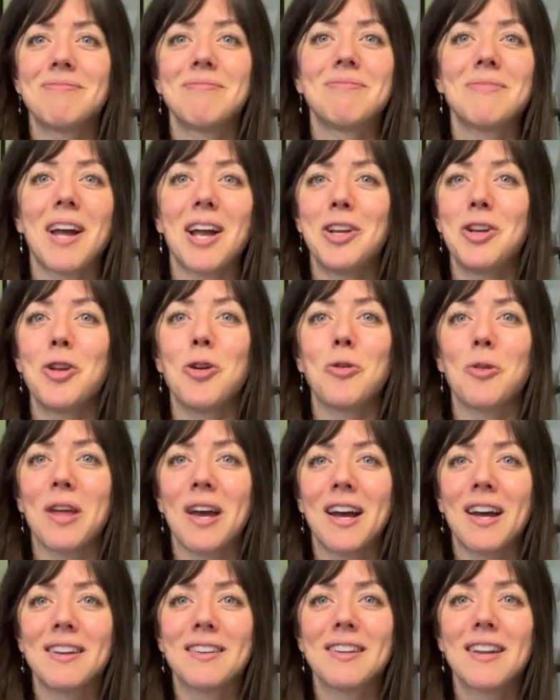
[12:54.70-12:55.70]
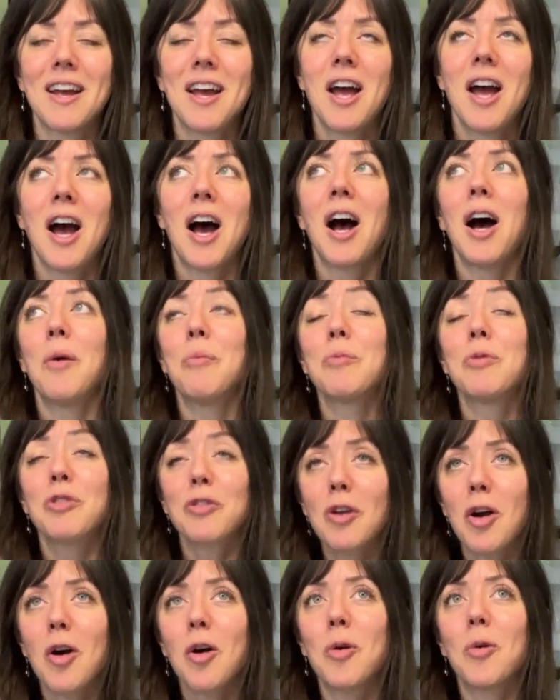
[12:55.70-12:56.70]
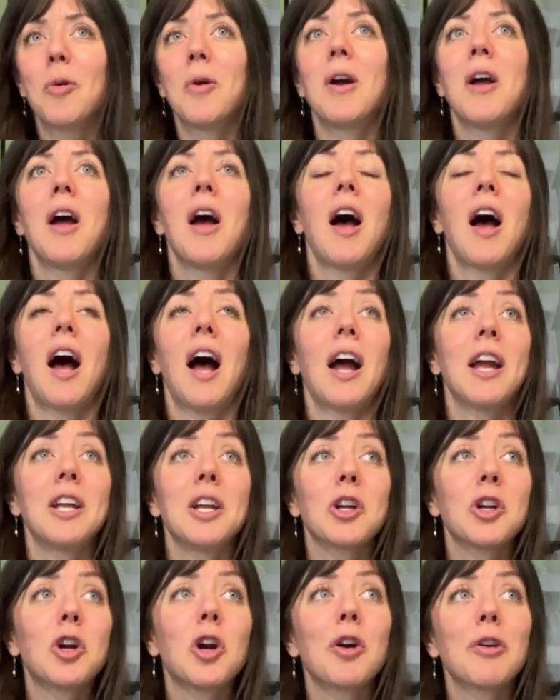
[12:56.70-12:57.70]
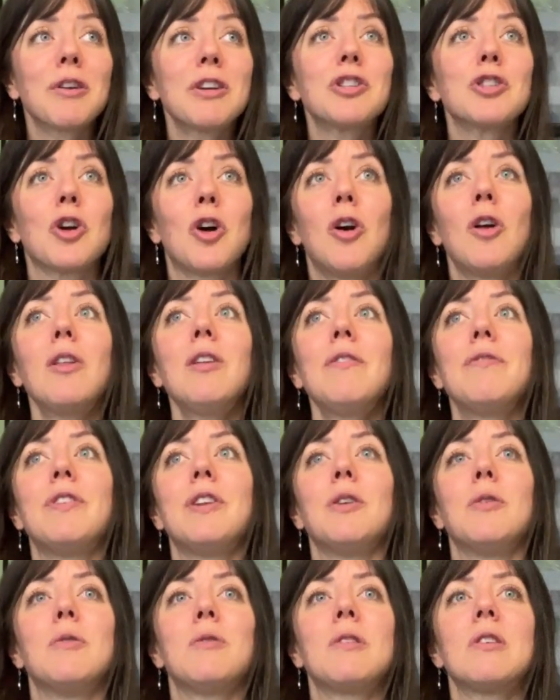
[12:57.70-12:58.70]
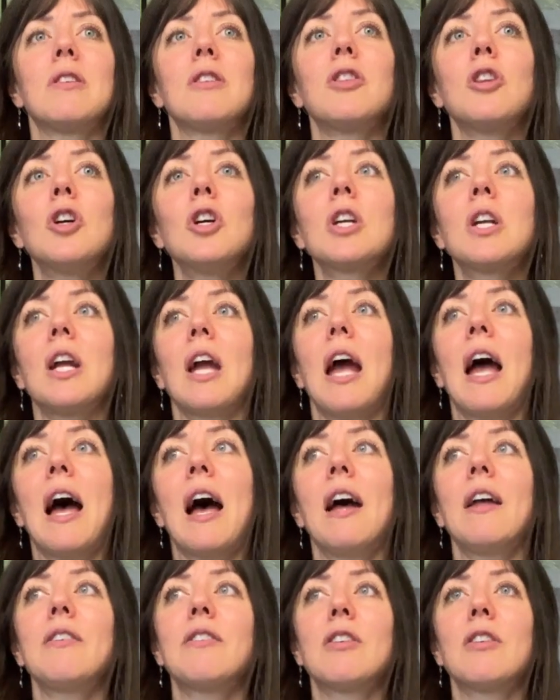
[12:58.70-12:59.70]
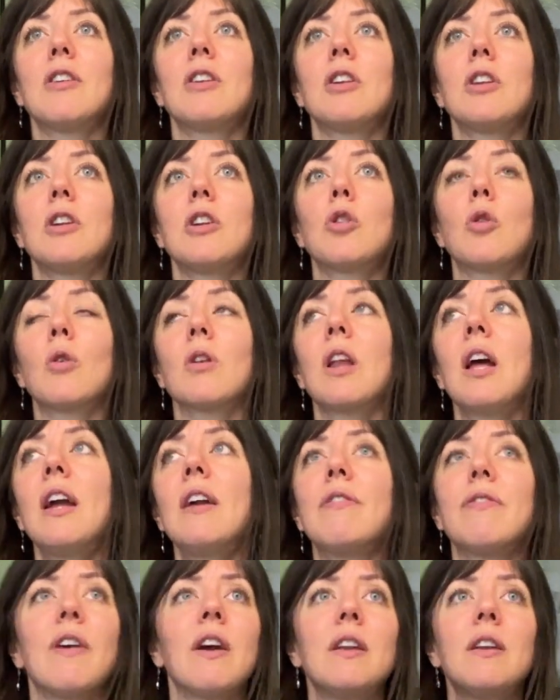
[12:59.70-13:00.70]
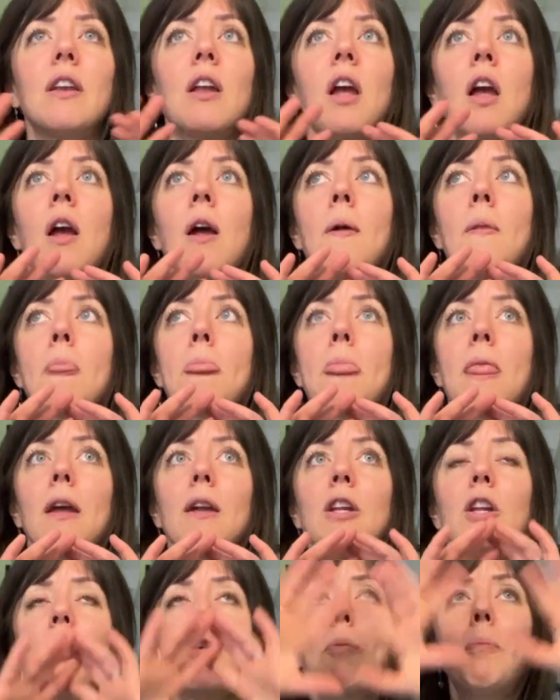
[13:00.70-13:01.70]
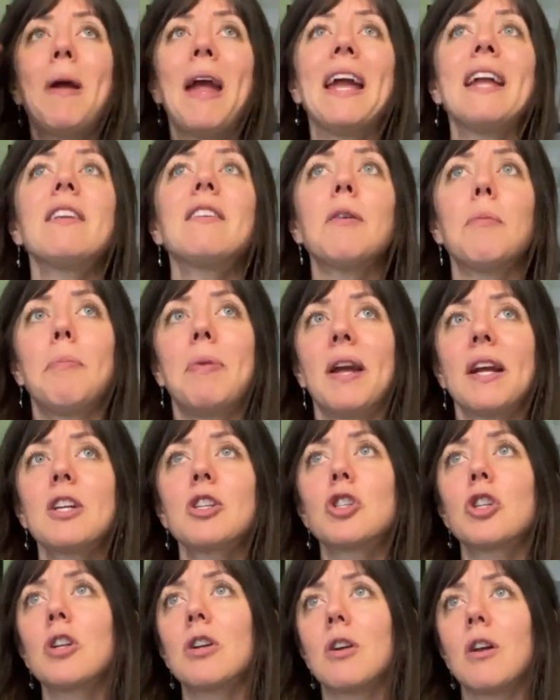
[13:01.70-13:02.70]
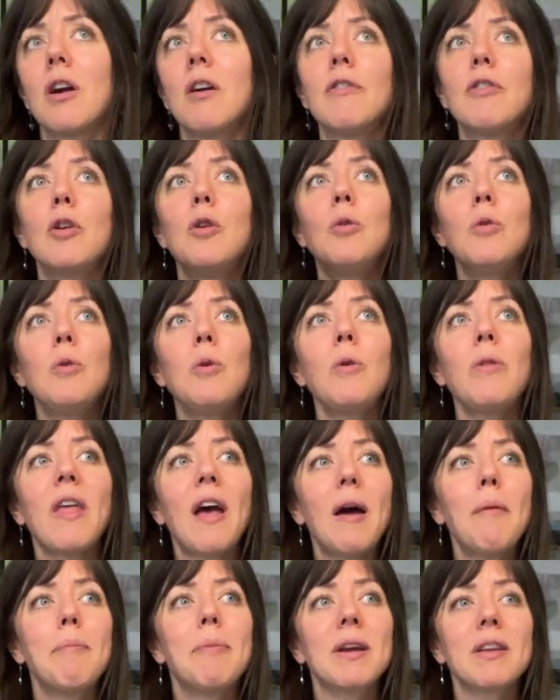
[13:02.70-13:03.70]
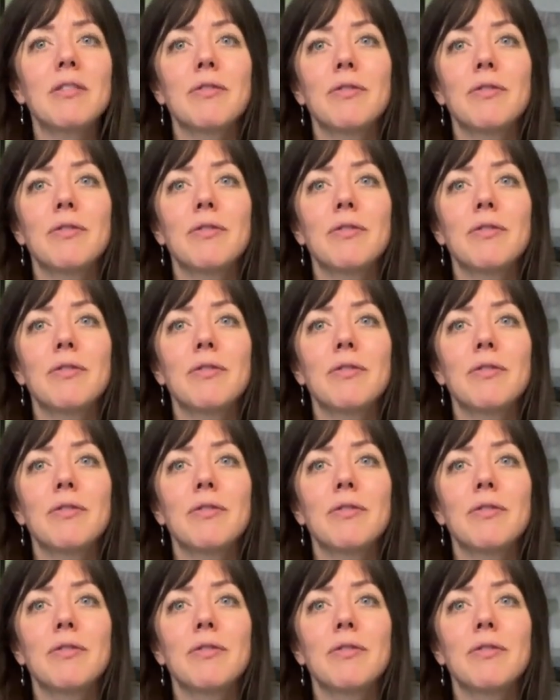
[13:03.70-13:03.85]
I know that. So I encourage all of you to look at your life and, paint a picture of who that best